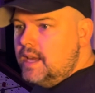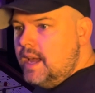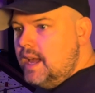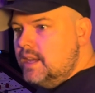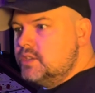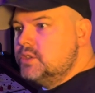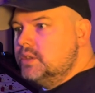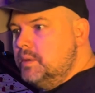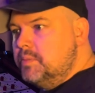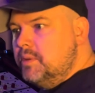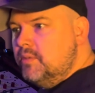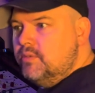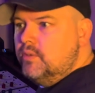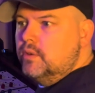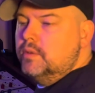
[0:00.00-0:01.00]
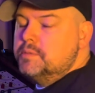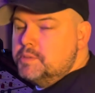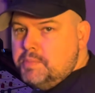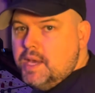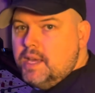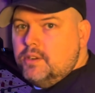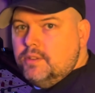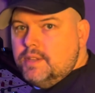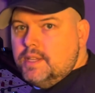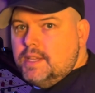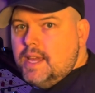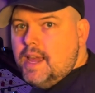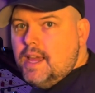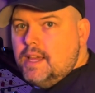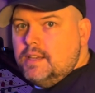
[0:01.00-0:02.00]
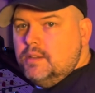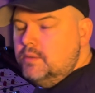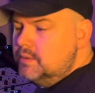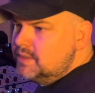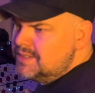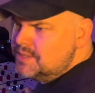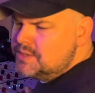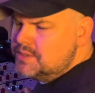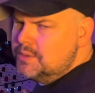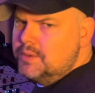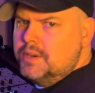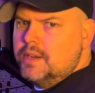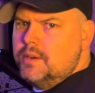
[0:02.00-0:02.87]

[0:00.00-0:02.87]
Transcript: actually performs better than that, which is sort of